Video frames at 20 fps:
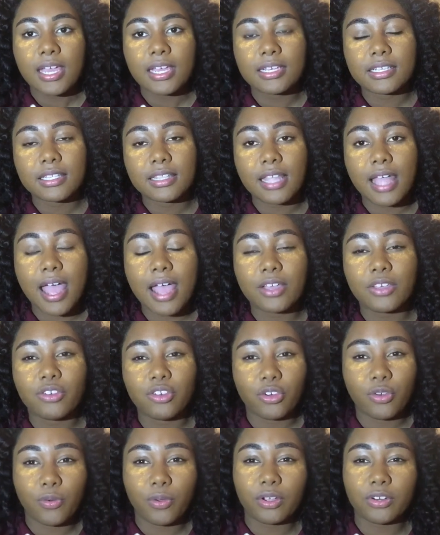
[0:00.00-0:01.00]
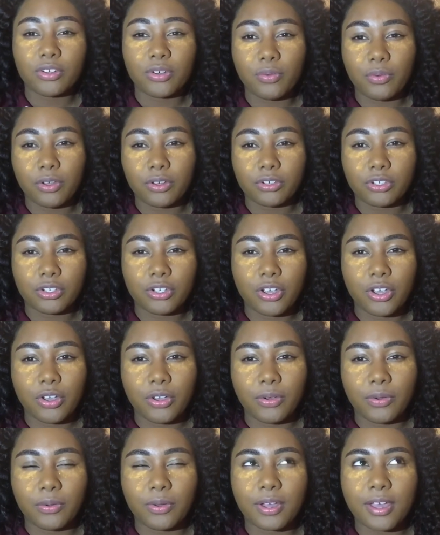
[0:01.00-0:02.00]
is that you're going to want to
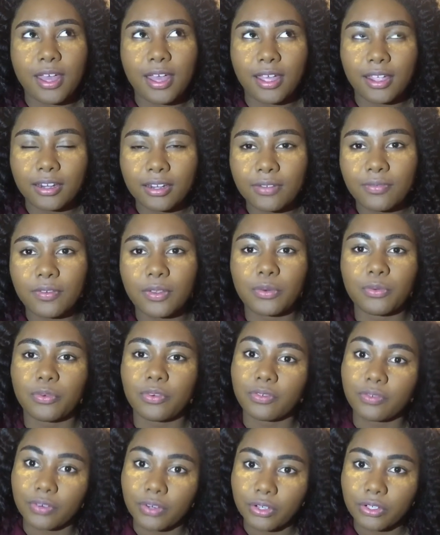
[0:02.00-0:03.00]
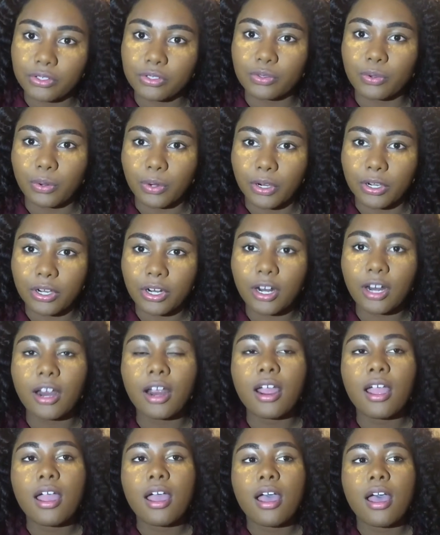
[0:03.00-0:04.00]
go kind of in reverse order